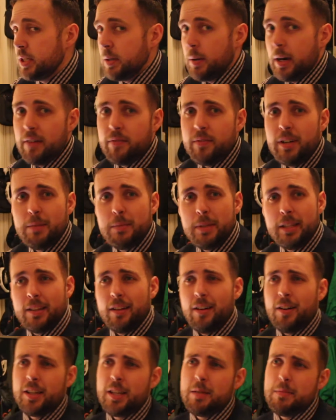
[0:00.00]
I haven't really been
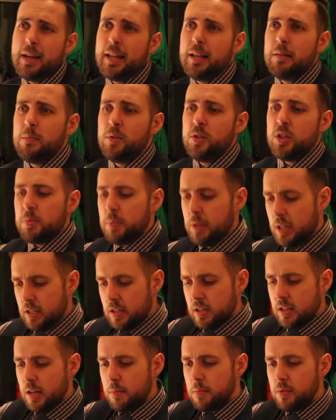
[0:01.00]
documenting much because
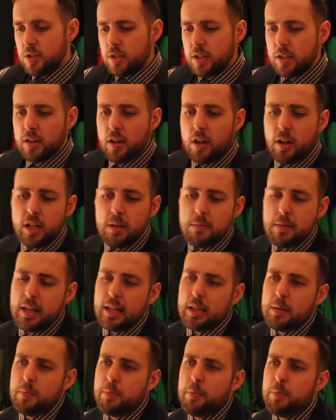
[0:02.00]
there's not much to
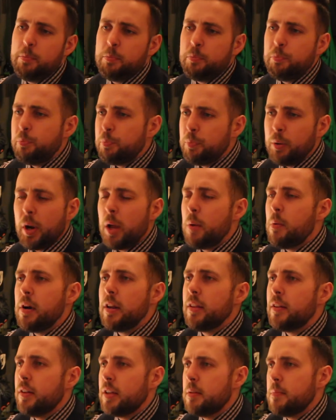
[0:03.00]
document. But I
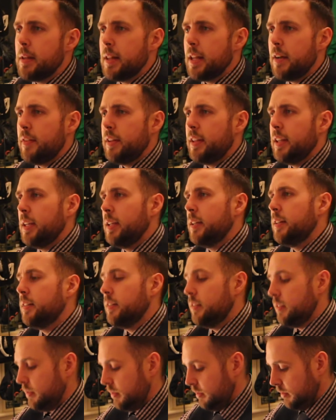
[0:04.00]
want to document everything.
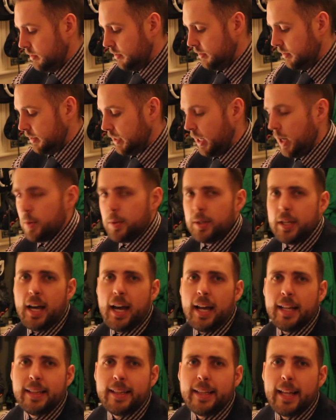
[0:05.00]
Oh
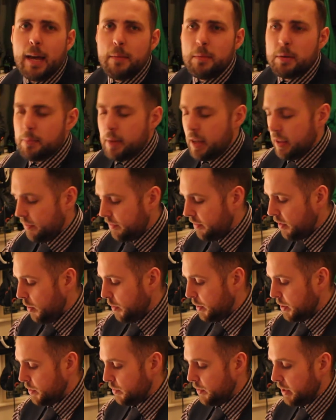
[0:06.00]
god damn it, my
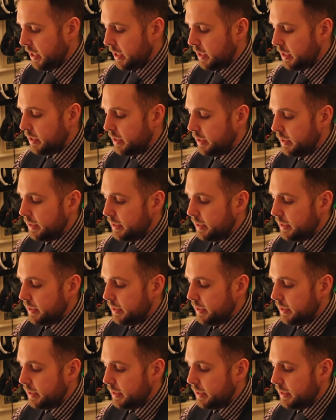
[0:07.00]
phone is ringing.